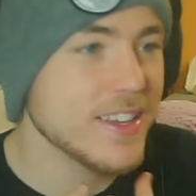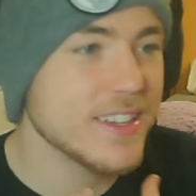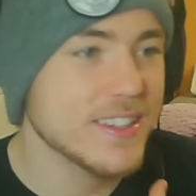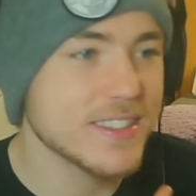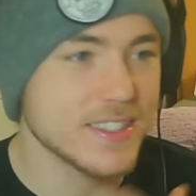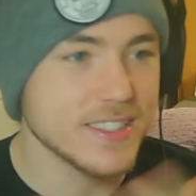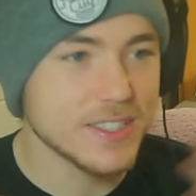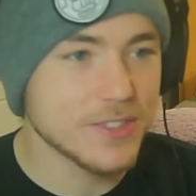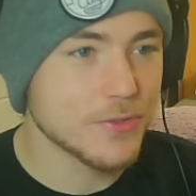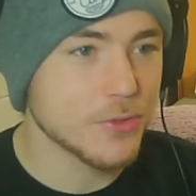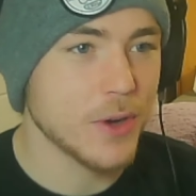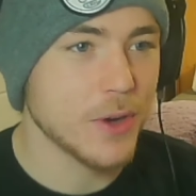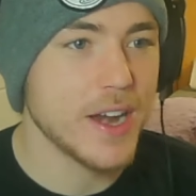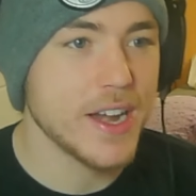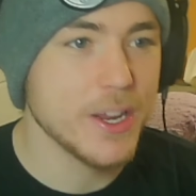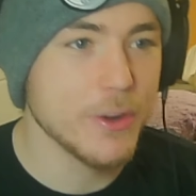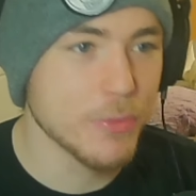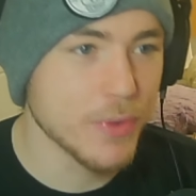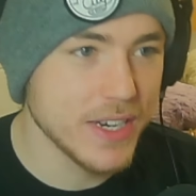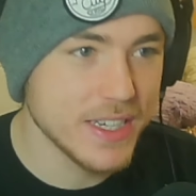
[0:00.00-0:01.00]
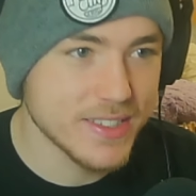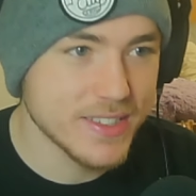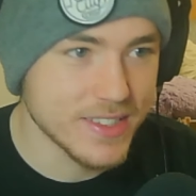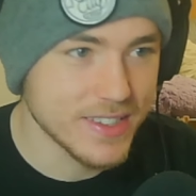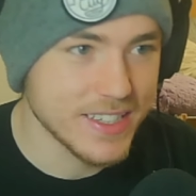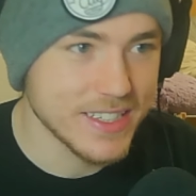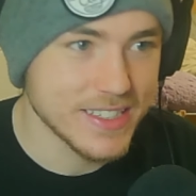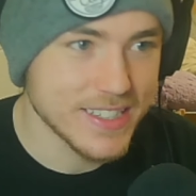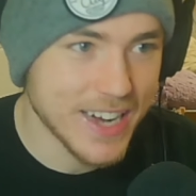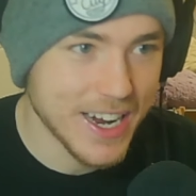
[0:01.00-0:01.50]
exists for any reason.
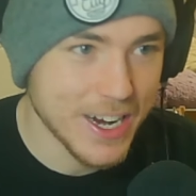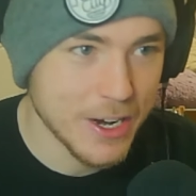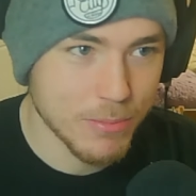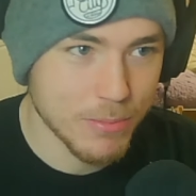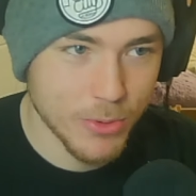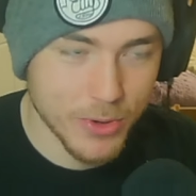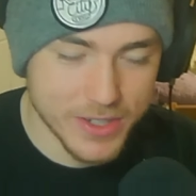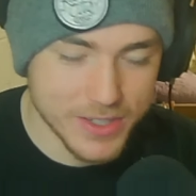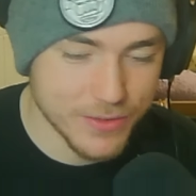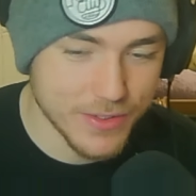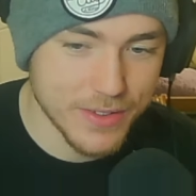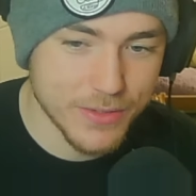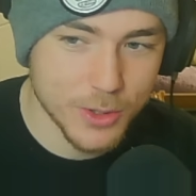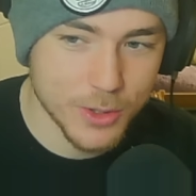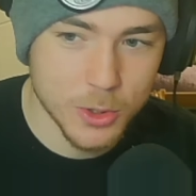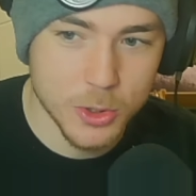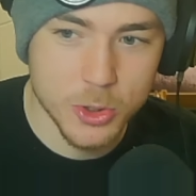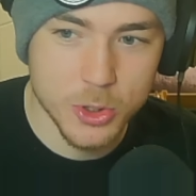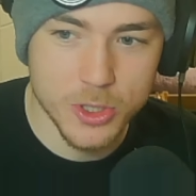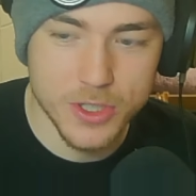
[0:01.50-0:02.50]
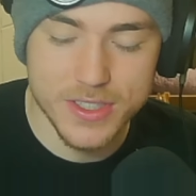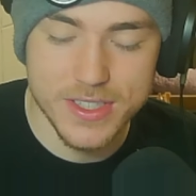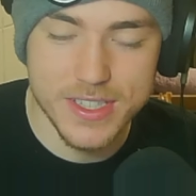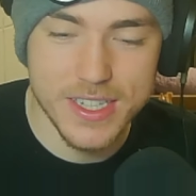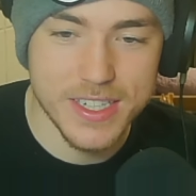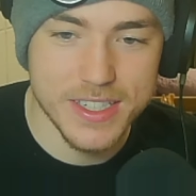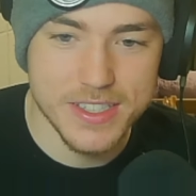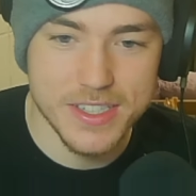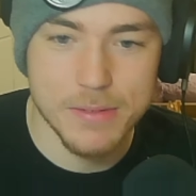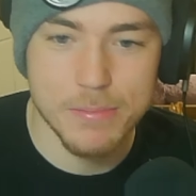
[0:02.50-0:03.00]
The entire point of evolution is
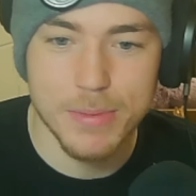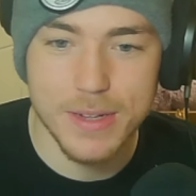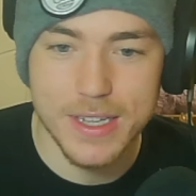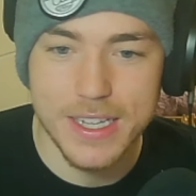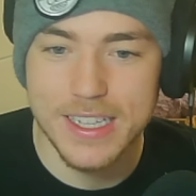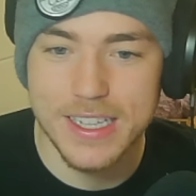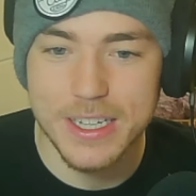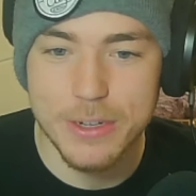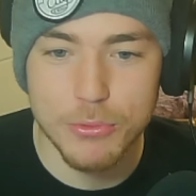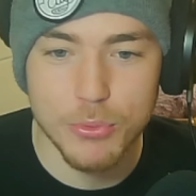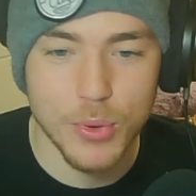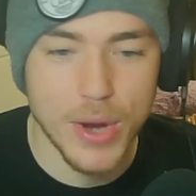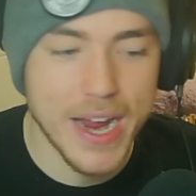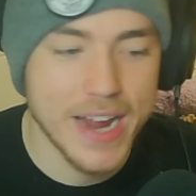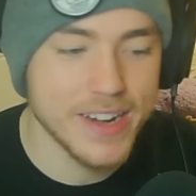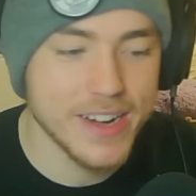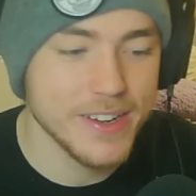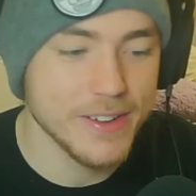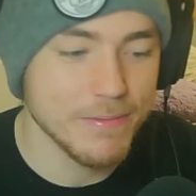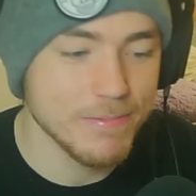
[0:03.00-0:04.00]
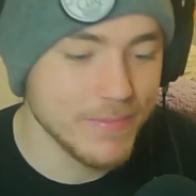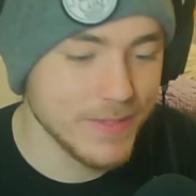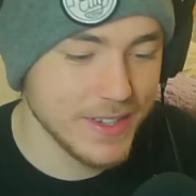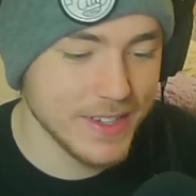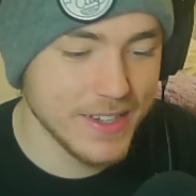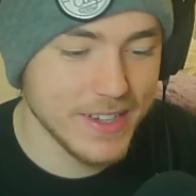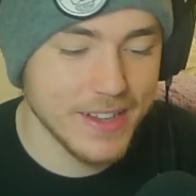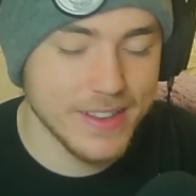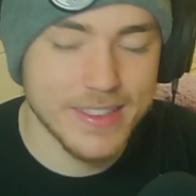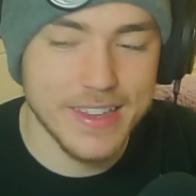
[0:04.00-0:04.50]
that it's completely random.
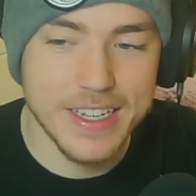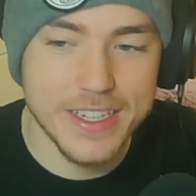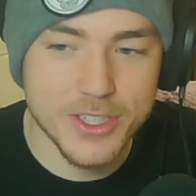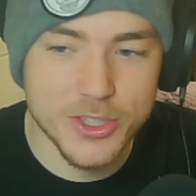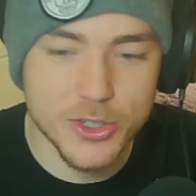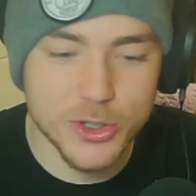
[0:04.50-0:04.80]
Things